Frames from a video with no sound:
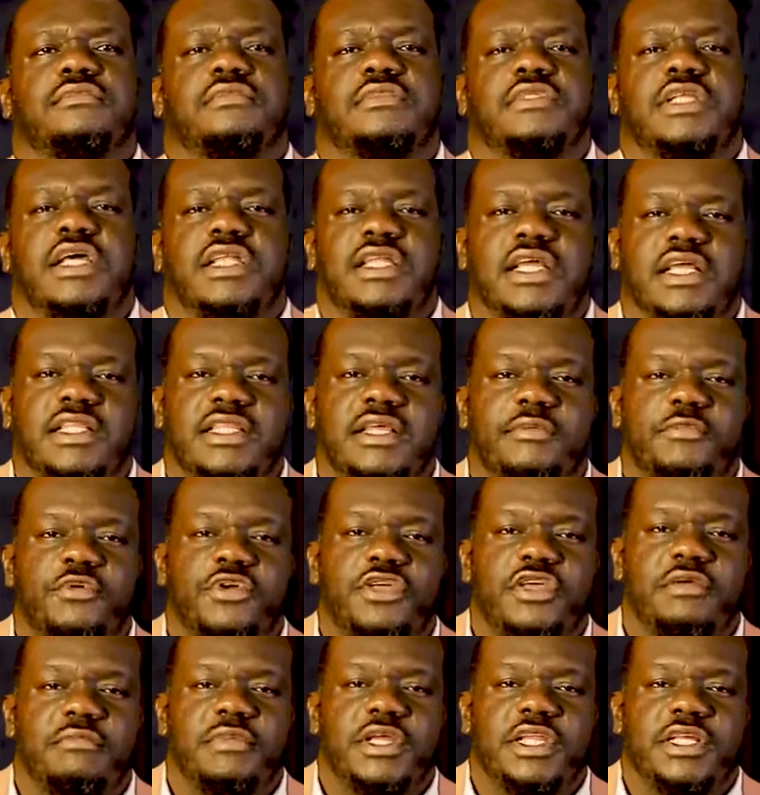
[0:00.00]
that the
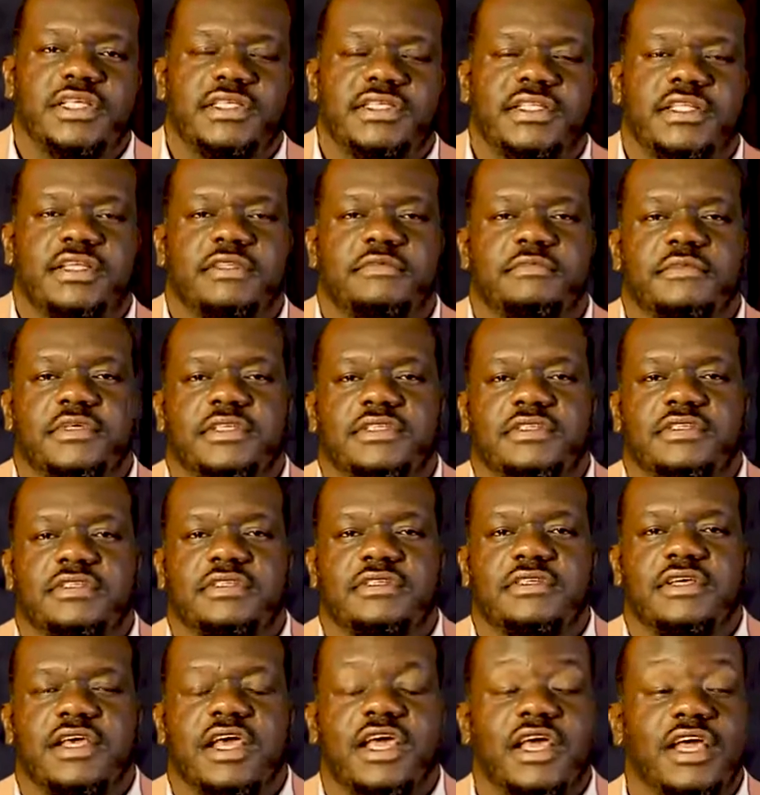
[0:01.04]
Adeboye made a statement.
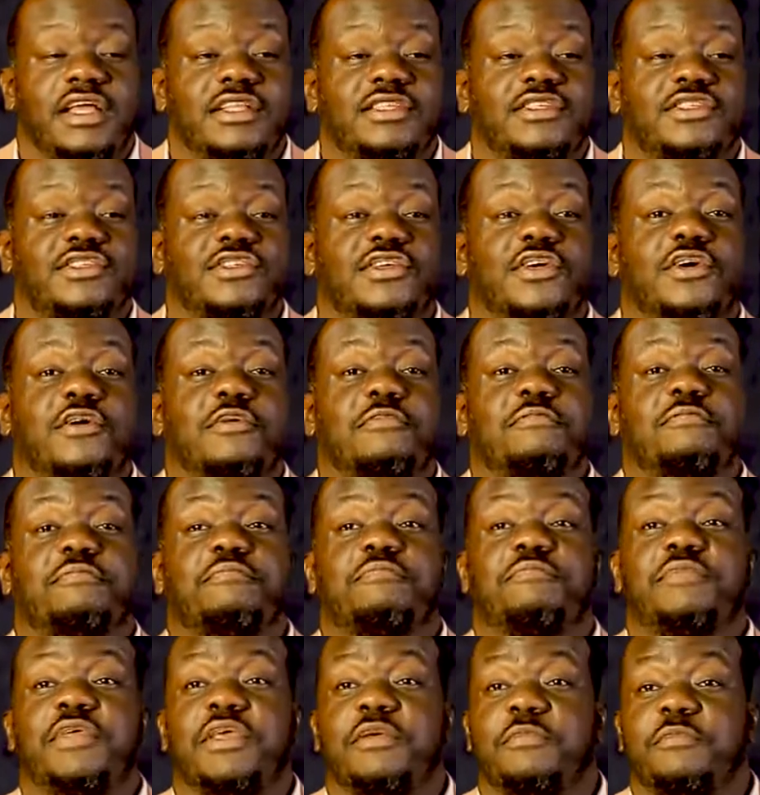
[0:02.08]
And some
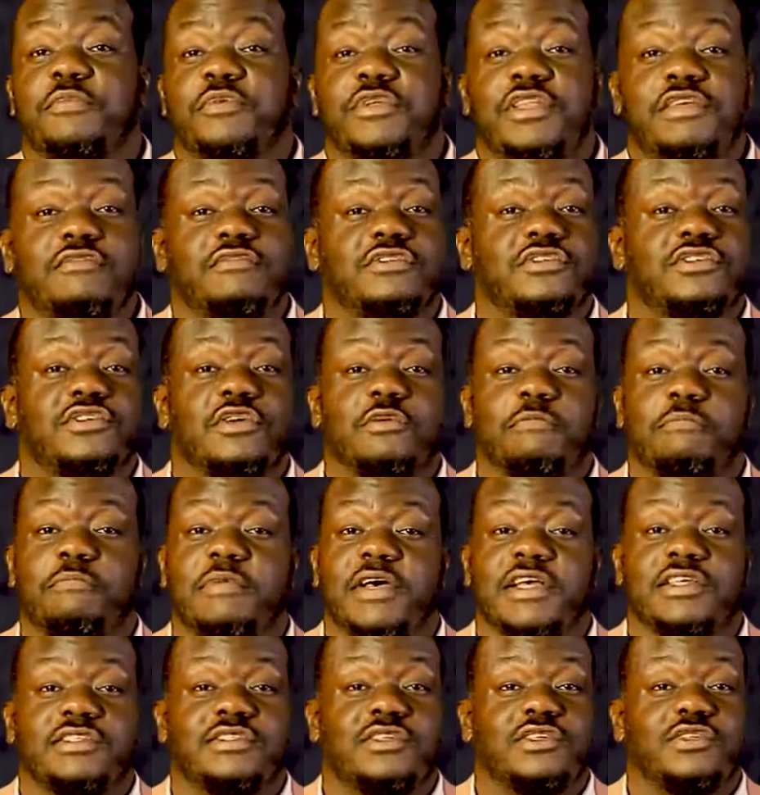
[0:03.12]
people, even some
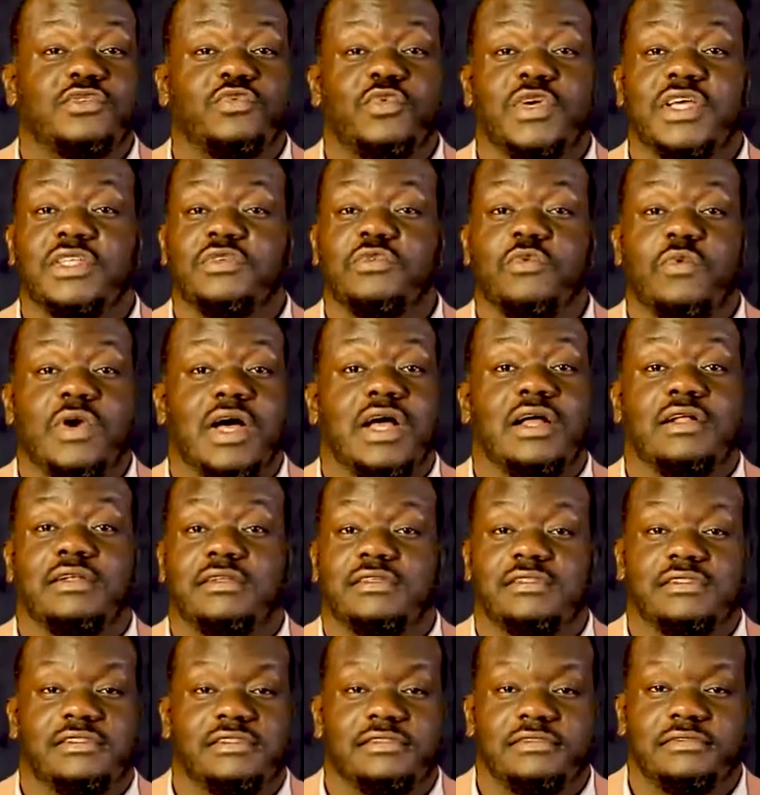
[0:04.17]
pastors, went wild.